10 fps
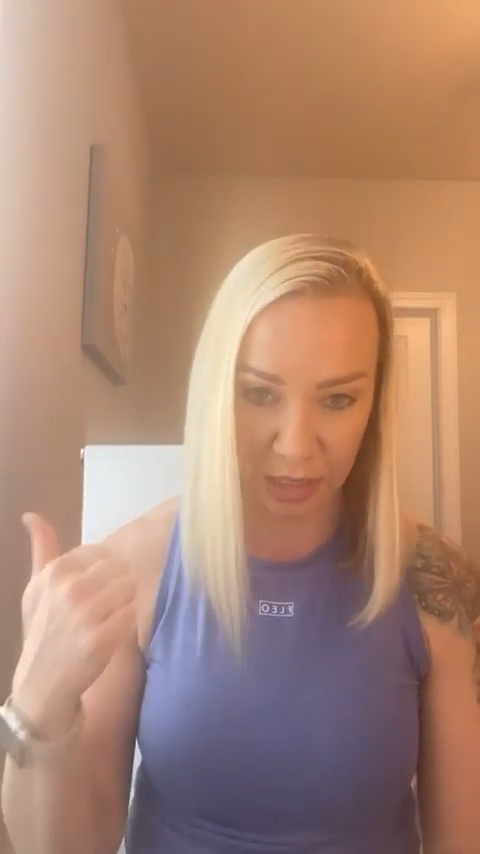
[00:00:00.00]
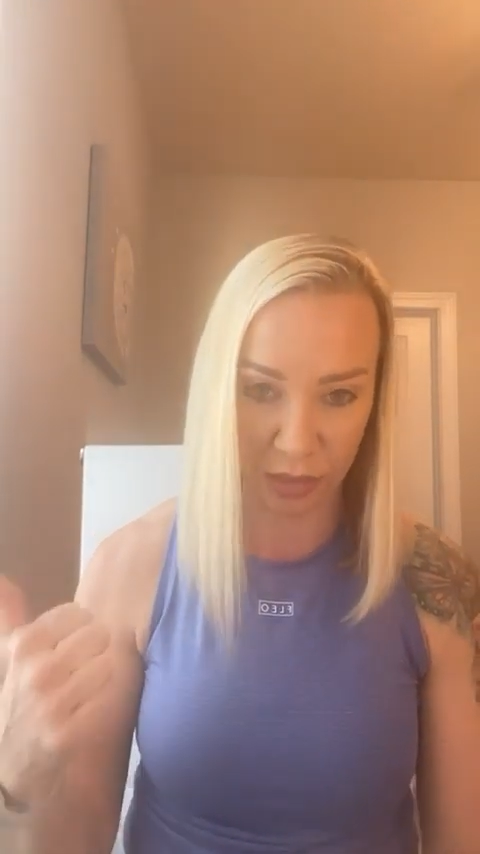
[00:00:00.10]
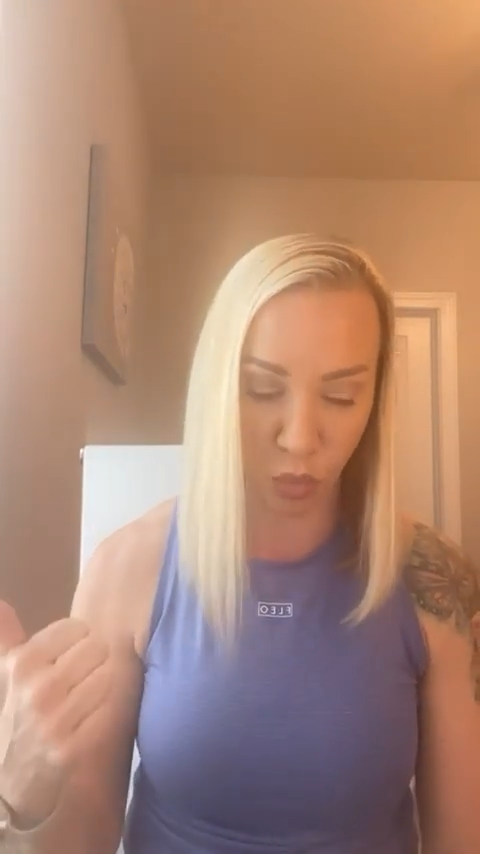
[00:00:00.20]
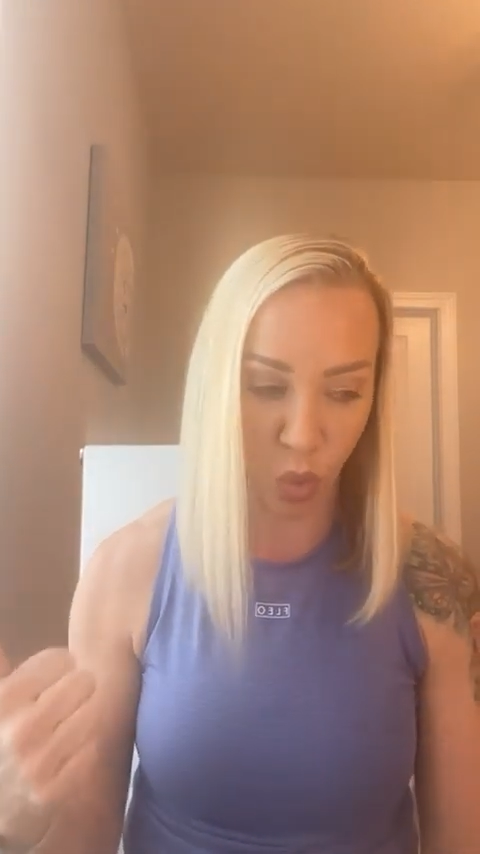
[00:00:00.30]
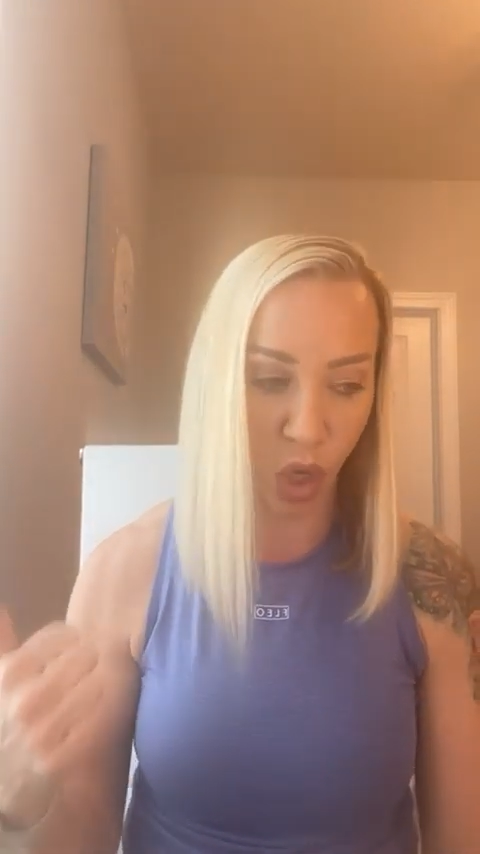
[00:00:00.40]

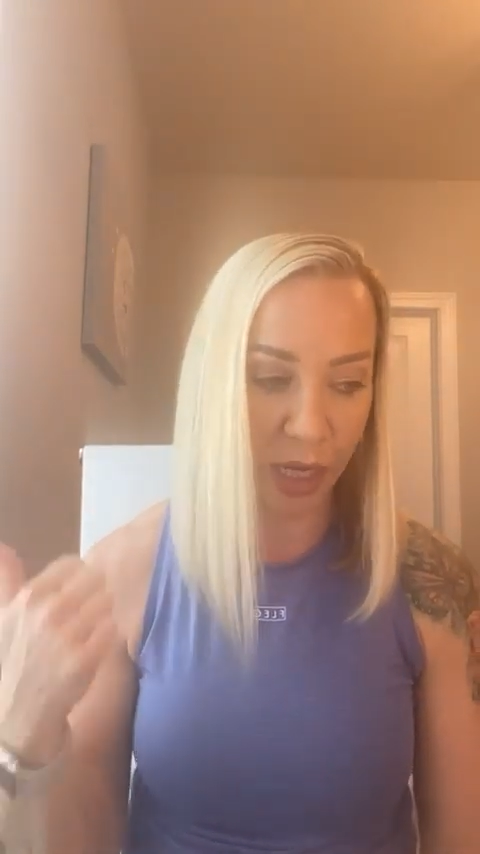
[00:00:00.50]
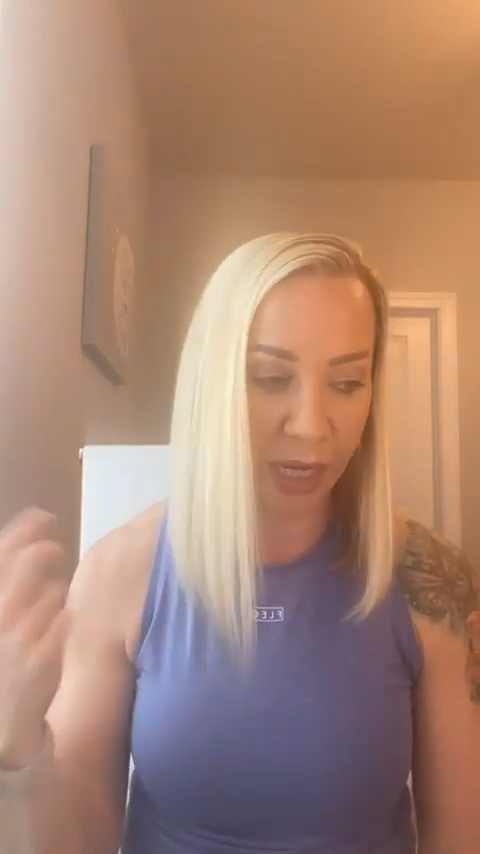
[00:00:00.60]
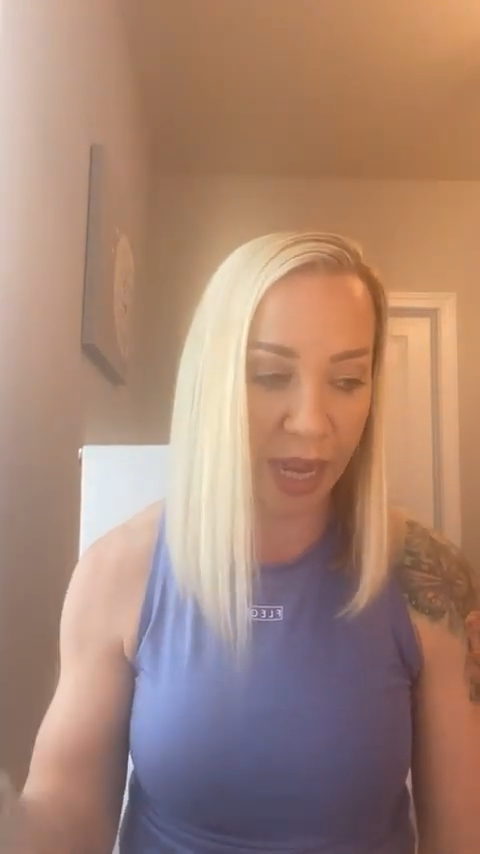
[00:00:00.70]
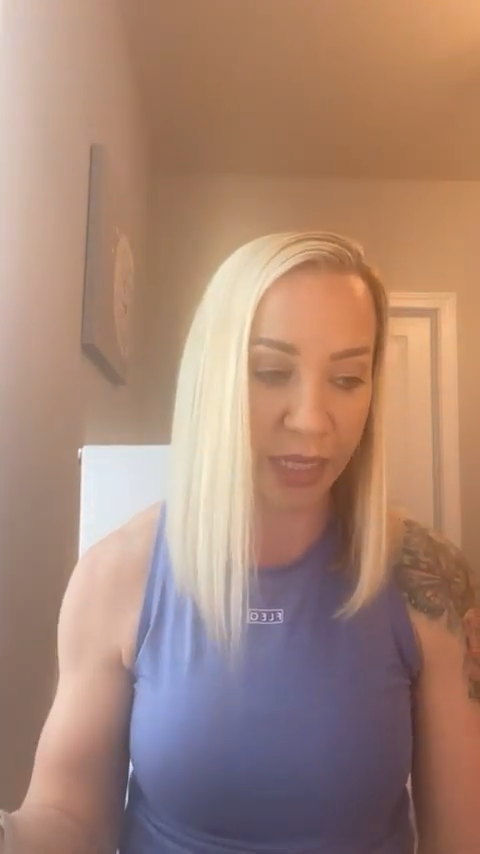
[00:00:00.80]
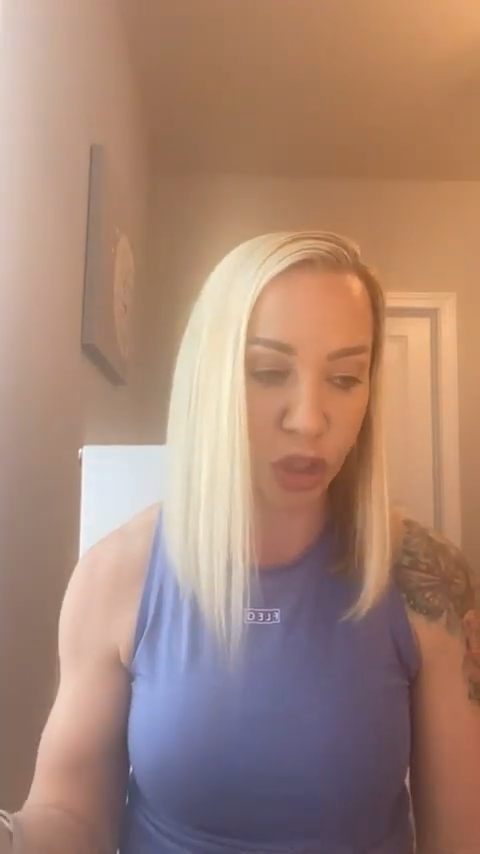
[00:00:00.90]
That's
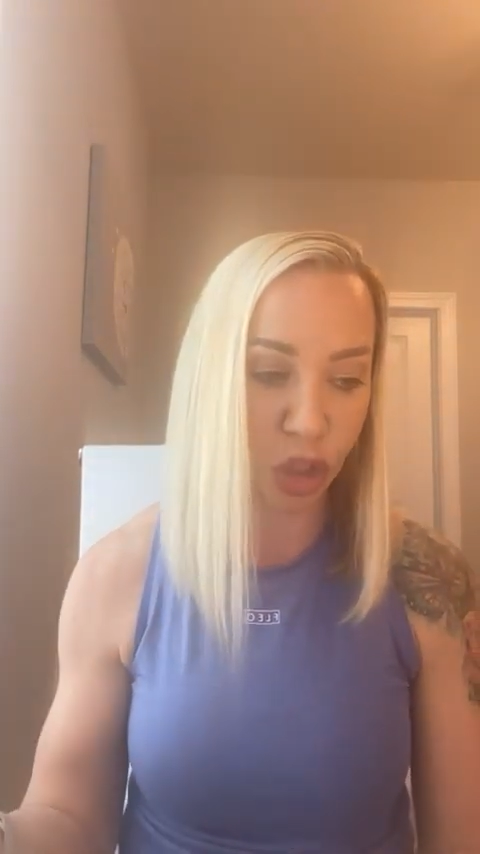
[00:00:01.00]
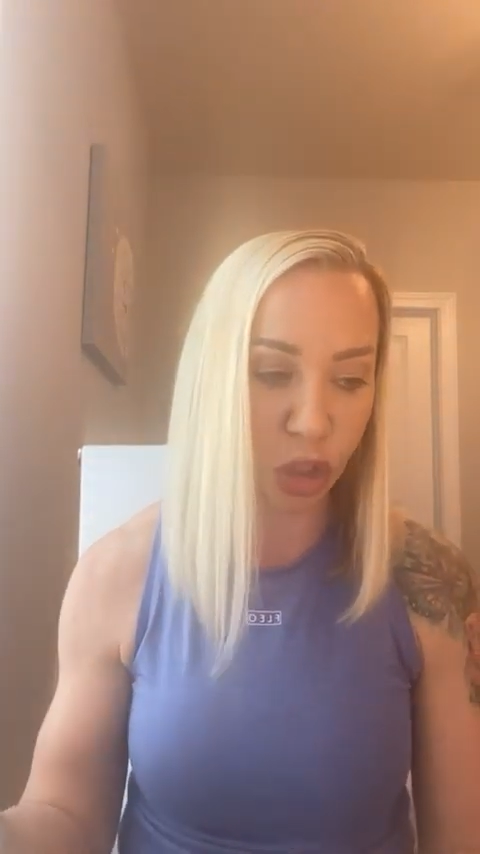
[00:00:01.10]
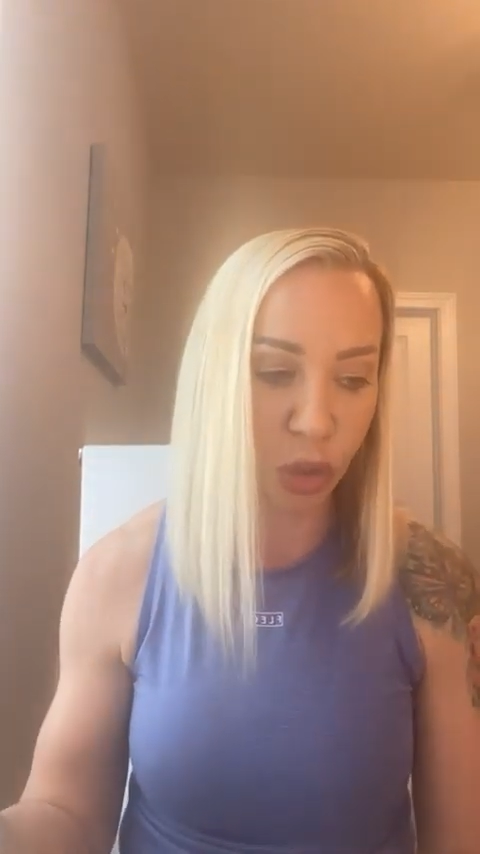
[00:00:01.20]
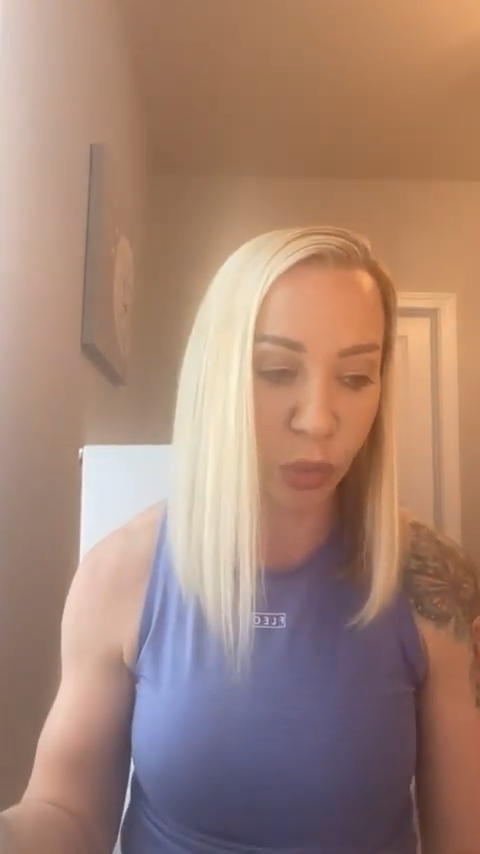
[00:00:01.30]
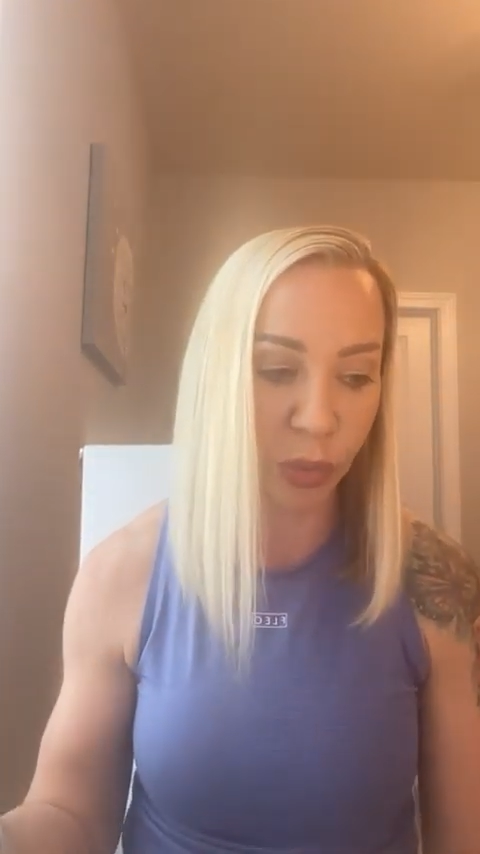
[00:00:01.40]
one. And
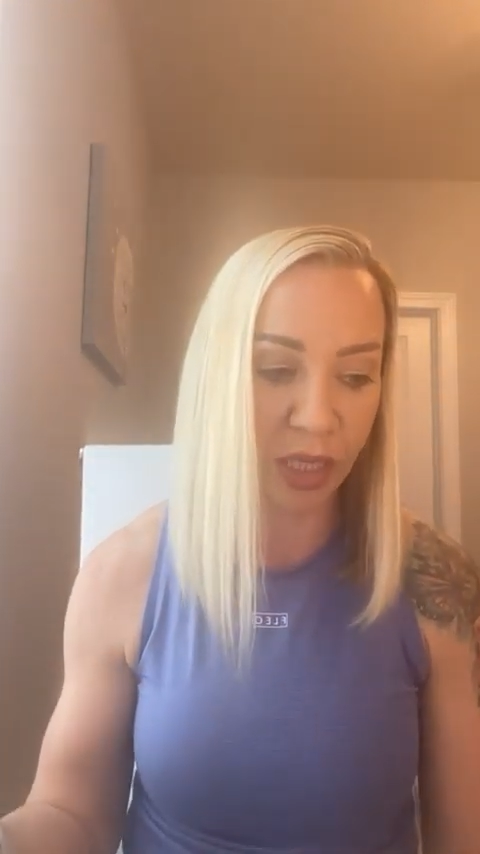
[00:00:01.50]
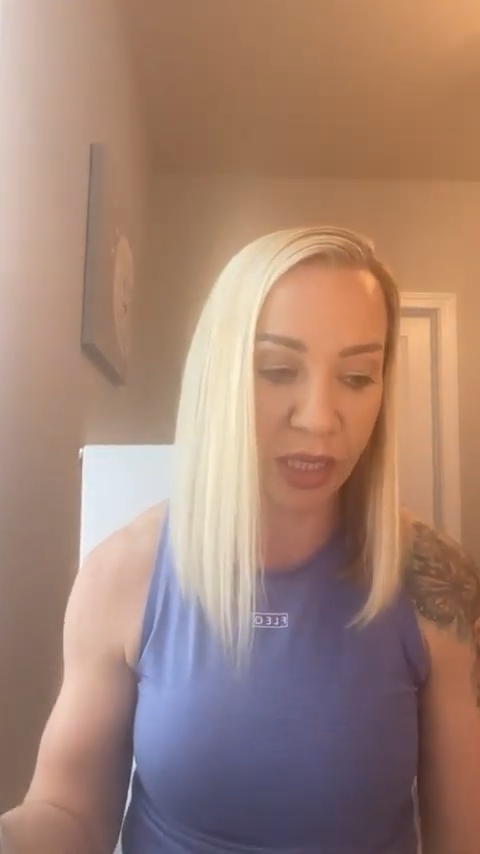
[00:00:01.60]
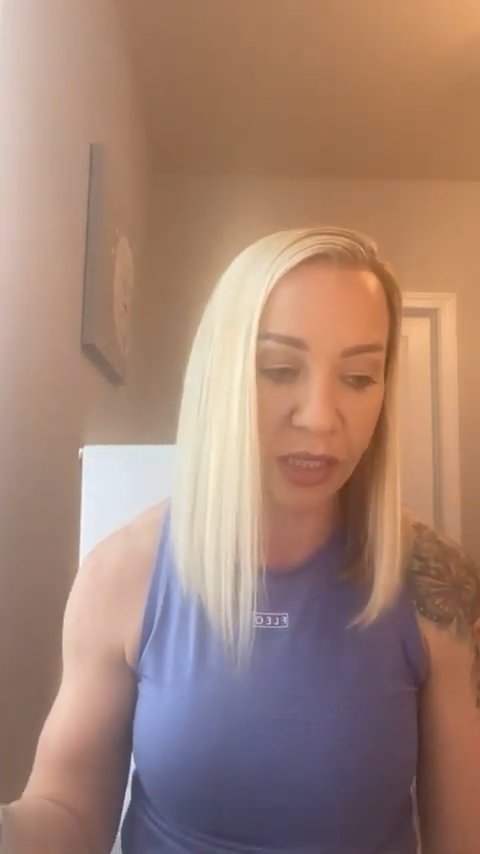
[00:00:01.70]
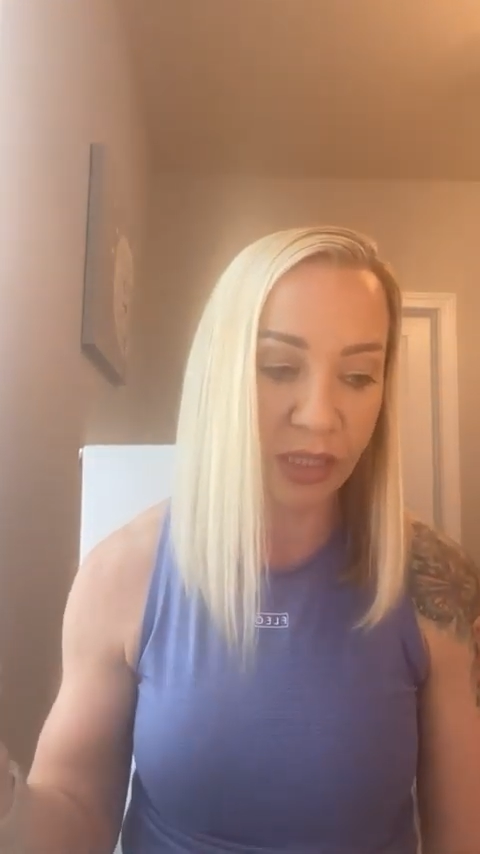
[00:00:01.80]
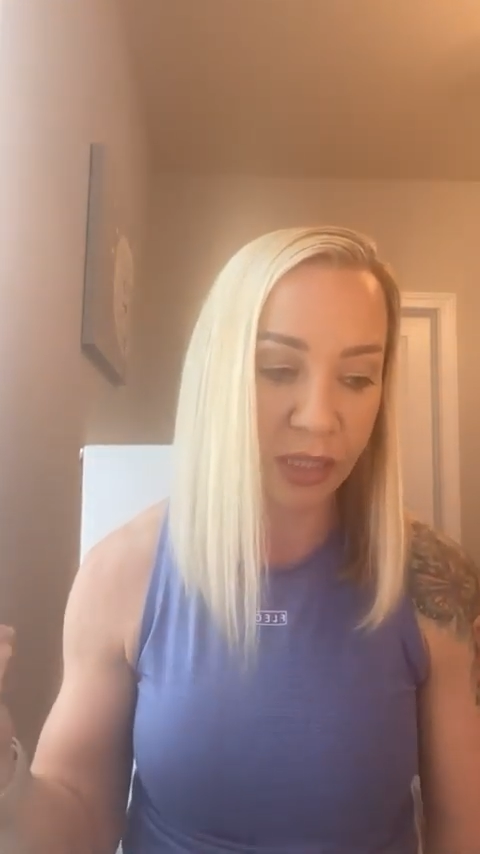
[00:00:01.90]
two
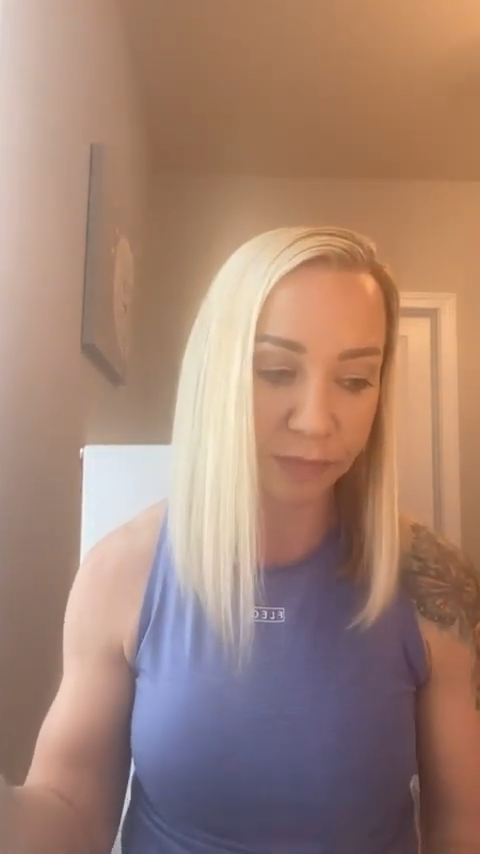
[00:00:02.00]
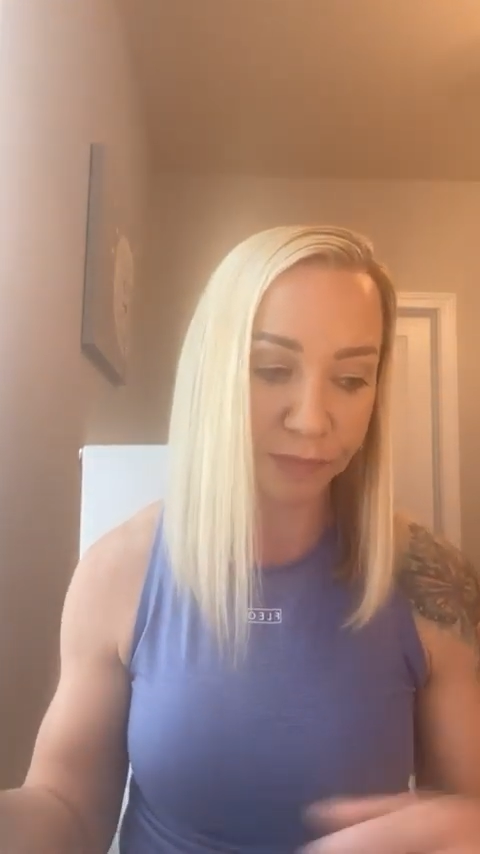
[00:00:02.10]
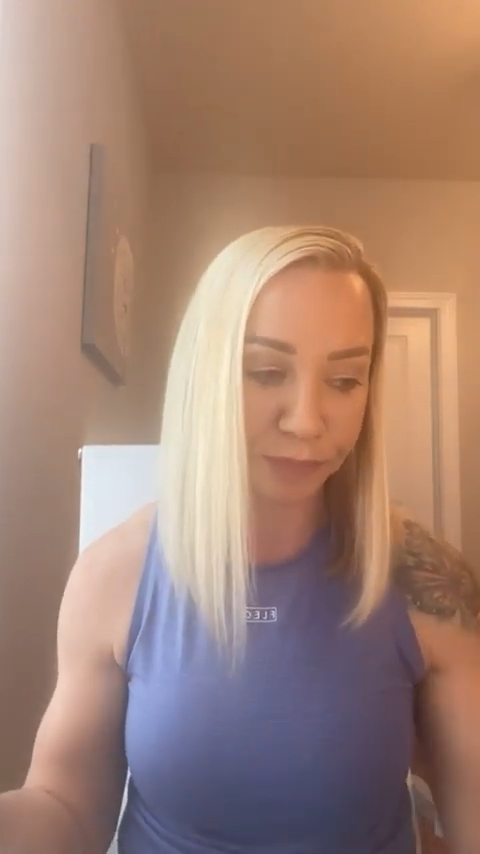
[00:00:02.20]
is